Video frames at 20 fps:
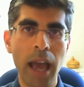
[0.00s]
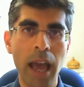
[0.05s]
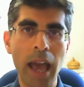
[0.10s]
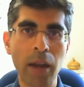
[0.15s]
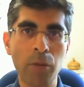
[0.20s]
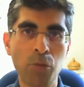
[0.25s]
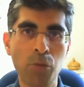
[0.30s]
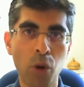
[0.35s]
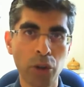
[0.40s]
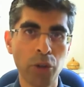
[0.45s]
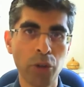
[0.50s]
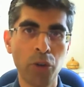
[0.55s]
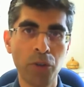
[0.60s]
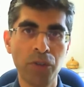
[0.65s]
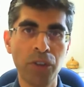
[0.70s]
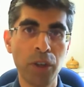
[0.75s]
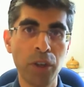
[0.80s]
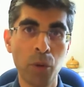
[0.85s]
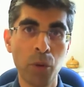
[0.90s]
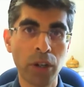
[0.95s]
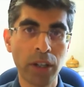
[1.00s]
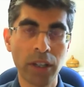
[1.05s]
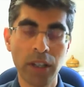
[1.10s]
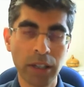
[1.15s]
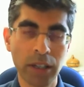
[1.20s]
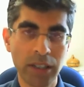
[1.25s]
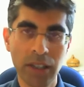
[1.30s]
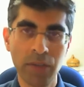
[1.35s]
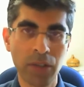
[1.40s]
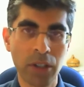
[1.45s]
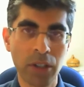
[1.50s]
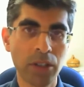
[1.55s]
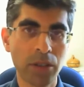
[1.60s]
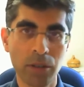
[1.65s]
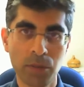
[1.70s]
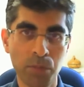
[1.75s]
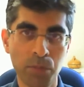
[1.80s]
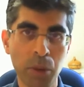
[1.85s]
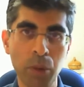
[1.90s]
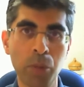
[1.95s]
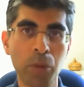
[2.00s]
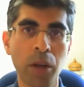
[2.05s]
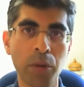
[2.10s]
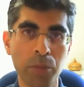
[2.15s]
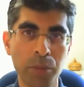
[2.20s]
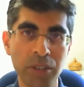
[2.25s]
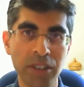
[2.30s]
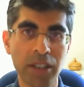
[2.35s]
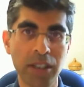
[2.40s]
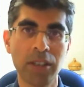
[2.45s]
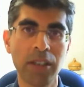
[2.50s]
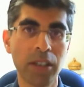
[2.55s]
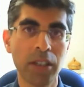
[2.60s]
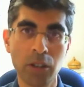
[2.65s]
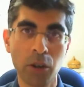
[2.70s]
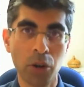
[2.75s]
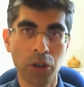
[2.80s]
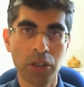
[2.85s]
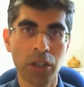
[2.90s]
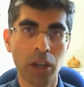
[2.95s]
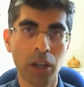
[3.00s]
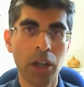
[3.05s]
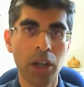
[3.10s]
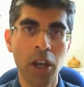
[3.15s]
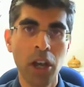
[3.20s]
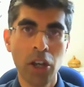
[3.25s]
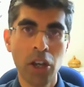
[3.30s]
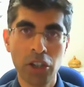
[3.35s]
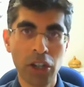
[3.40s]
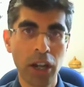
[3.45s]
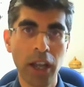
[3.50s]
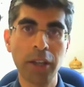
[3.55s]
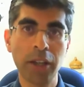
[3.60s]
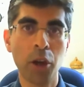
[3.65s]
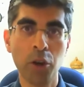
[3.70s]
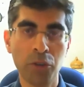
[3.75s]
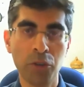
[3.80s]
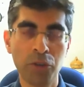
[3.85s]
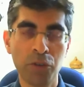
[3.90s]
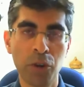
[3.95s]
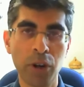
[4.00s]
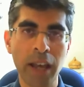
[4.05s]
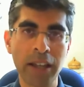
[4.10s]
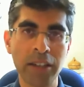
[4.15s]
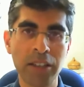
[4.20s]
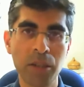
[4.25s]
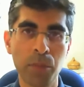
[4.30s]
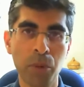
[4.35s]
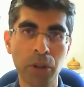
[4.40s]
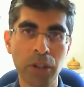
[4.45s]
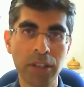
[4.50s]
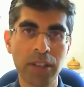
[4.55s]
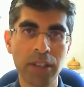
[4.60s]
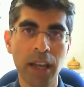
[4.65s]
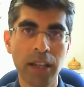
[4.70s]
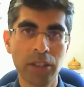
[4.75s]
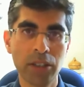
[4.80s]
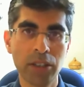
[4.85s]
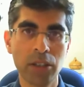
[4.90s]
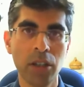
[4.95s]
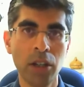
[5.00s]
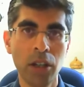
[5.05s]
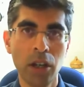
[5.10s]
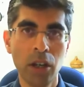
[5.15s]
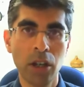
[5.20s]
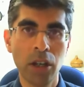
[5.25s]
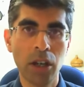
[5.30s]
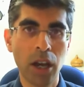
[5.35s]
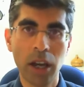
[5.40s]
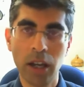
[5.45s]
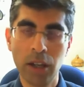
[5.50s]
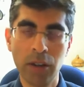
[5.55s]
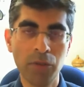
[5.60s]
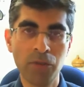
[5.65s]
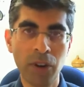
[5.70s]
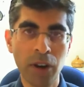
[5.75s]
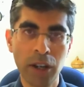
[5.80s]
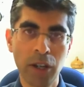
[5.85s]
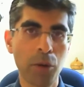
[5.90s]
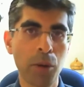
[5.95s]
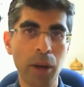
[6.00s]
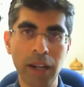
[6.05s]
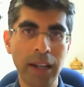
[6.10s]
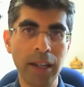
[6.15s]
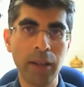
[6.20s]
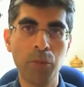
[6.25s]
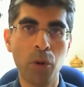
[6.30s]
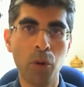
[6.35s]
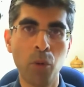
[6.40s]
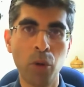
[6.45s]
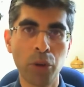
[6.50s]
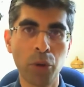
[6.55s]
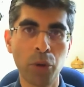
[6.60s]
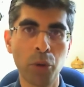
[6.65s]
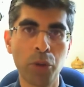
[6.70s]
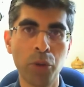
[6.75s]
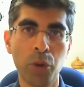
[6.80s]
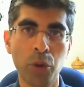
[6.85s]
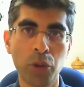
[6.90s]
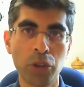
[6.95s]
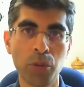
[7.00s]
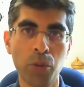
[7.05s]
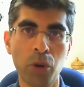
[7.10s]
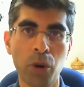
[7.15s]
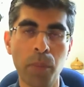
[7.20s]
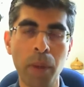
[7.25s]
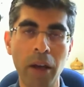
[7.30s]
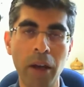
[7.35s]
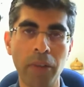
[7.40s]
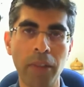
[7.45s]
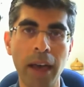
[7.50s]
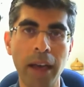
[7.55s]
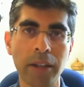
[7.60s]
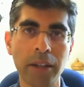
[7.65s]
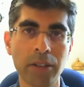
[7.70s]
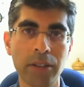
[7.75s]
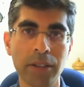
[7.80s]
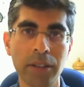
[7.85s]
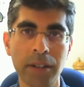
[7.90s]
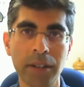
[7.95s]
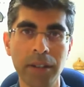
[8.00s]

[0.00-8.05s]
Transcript: and what your view on it because even as people come to me and say dear doctor shall i go for an antibody test uh, very quickly what, what your thoughts were about that